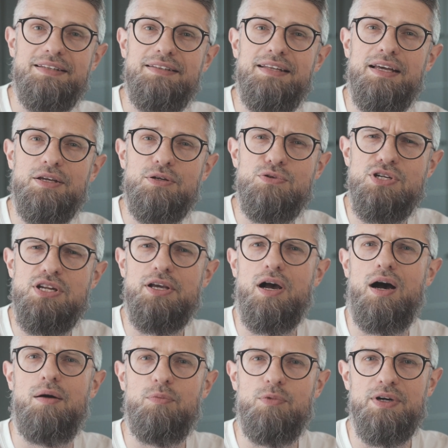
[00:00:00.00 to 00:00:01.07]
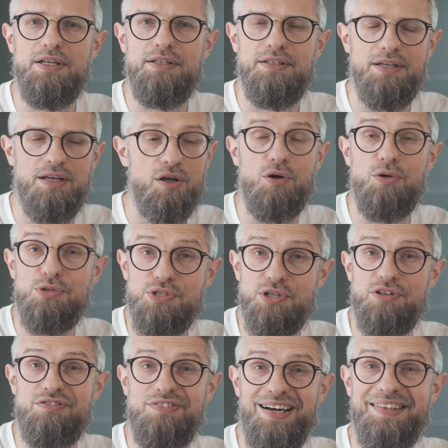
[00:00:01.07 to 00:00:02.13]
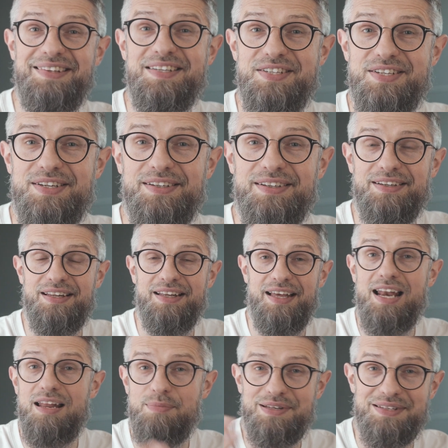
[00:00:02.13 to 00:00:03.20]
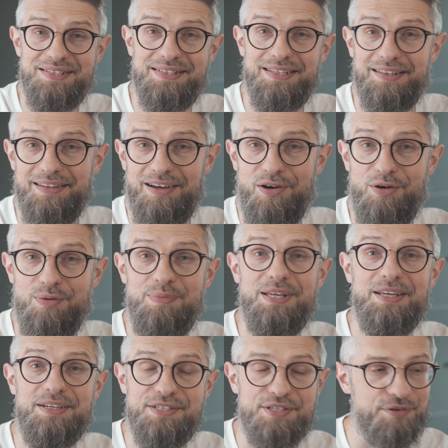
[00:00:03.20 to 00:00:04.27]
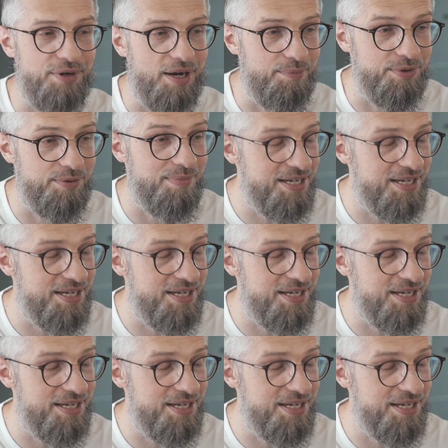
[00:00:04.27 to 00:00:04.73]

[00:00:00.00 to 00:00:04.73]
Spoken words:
they usually come with loads of additional elements that are being scraped.